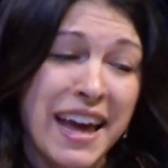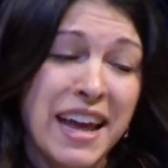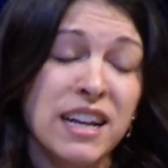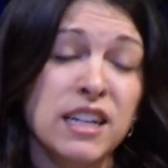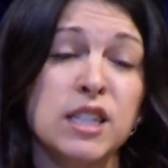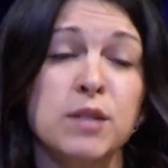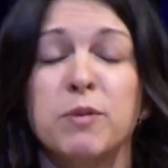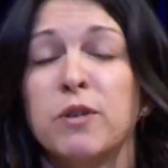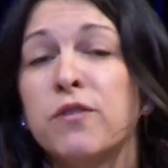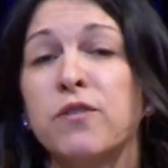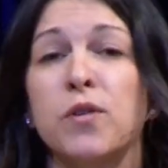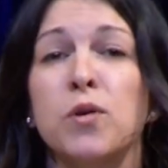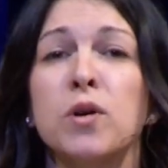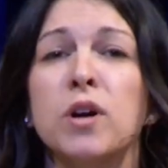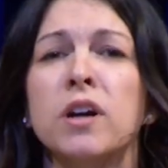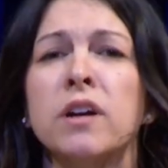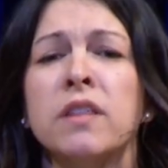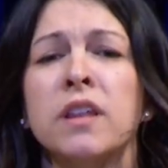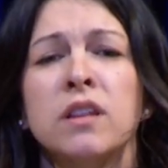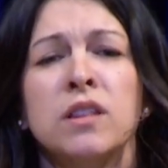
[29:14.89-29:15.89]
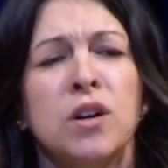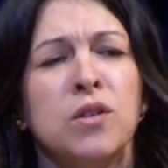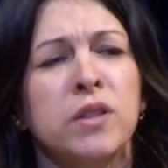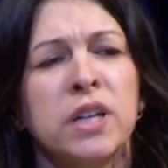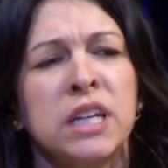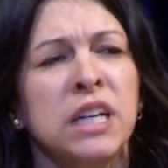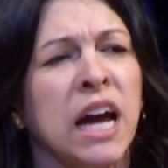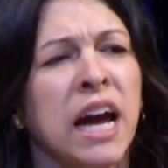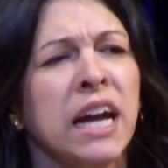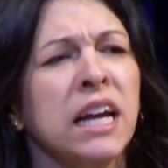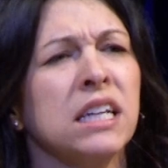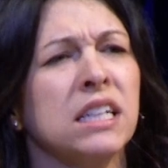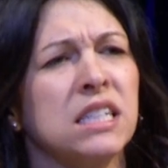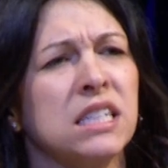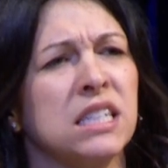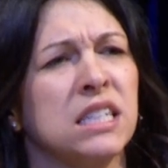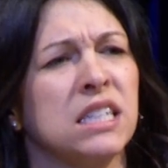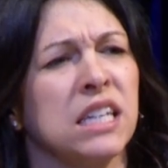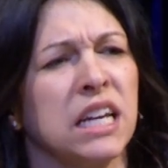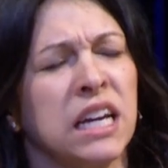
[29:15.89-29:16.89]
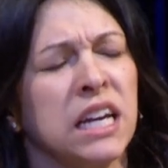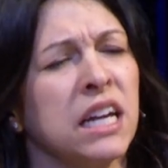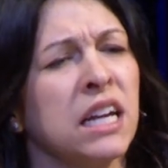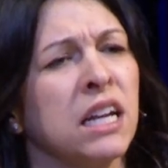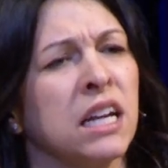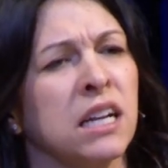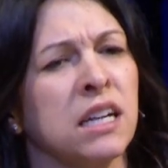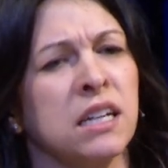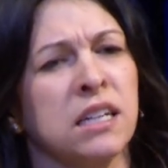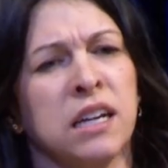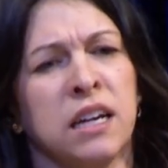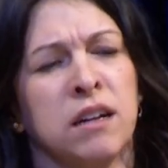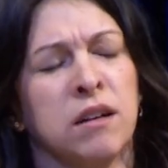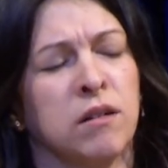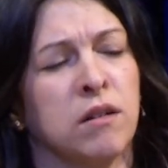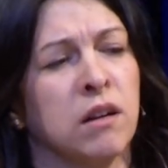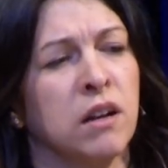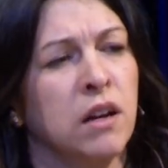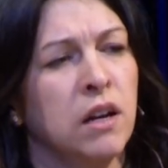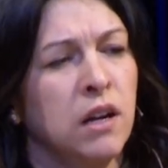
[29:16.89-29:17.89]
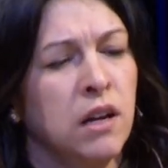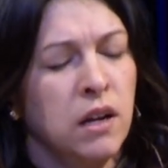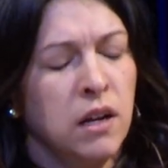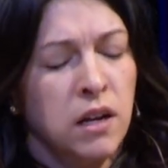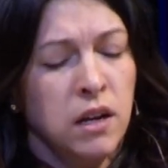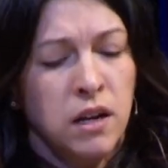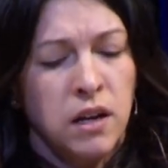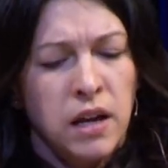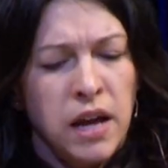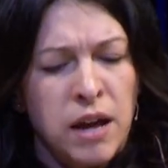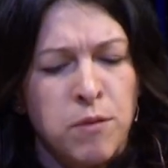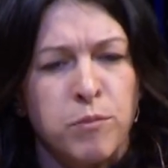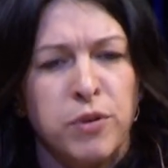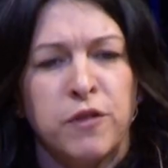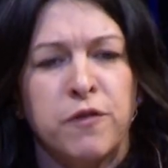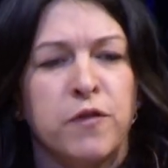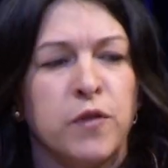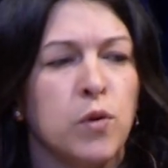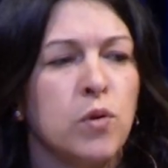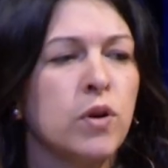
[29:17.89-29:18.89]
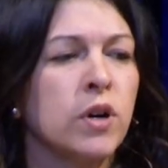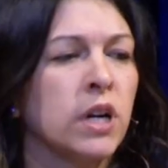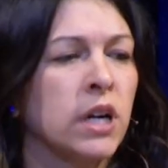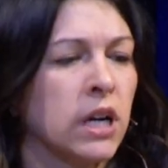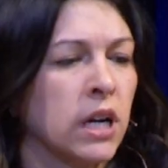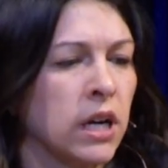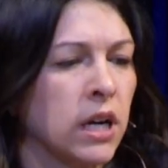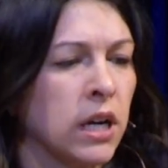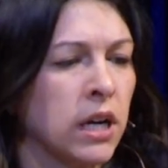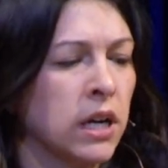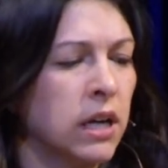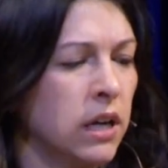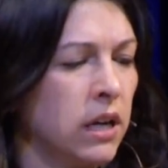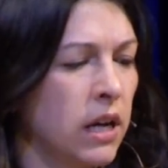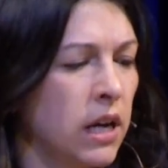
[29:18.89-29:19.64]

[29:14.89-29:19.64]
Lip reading: it's before the lonely nights end, and before